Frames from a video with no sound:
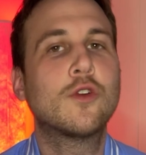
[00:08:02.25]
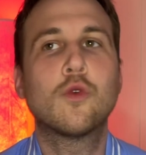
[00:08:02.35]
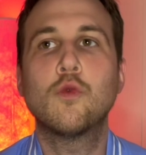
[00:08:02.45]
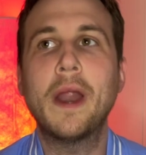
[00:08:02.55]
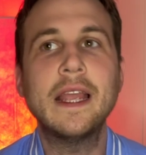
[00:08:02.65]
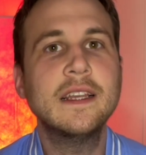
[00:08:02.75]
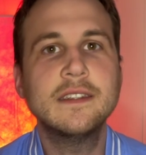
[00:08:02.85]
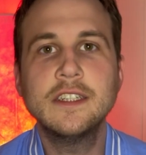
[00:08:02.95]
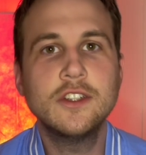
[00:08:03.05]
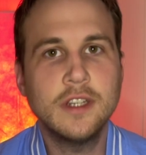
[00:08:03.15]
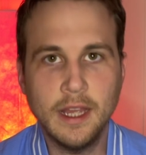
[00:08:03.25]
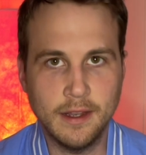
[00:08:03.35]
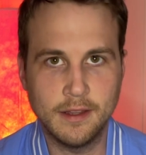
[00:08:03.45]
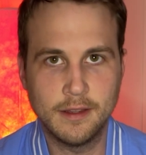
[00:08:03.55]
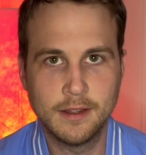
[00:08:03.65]
crazy
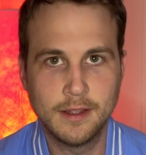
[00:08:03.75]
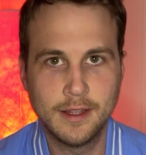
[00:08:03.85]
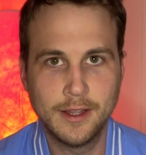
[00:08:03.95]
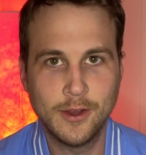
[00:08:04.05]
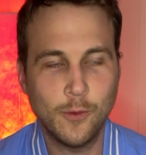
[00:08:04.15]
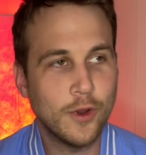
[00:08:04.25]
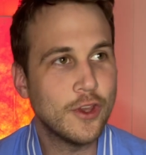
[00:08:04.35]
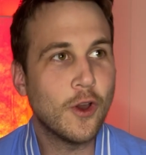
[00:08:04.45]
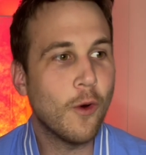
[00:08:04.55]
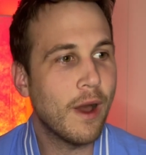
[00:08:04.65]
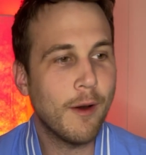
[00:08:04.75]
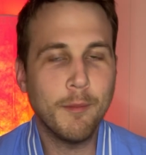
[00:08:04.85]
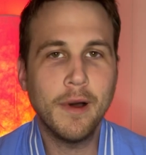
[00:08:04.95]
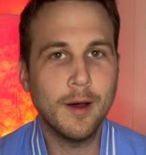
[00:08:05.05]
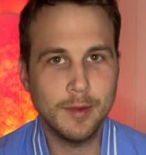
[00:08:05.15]
shit when you go out in
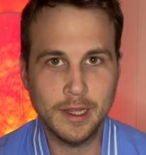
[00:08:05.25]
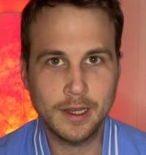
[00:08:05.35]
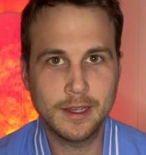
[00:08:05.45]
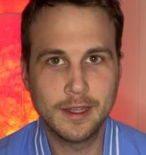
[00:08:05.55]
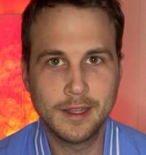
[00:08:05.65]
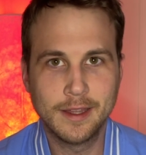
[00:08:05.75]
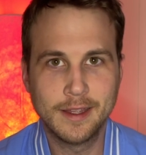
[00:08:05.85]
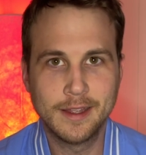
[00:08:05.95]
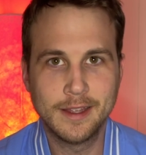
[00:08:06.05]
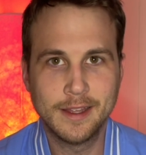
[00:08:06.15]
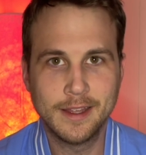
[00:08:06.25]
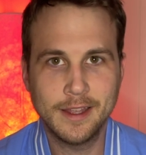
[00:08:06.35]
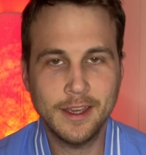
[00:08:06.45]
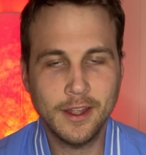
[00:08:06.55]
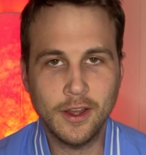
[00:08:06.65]
public.
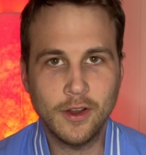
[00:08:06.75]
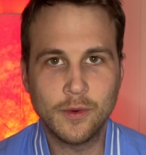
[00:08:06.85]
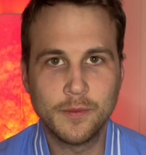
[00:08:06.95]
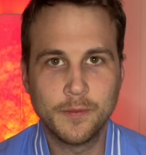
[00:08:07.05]
You know,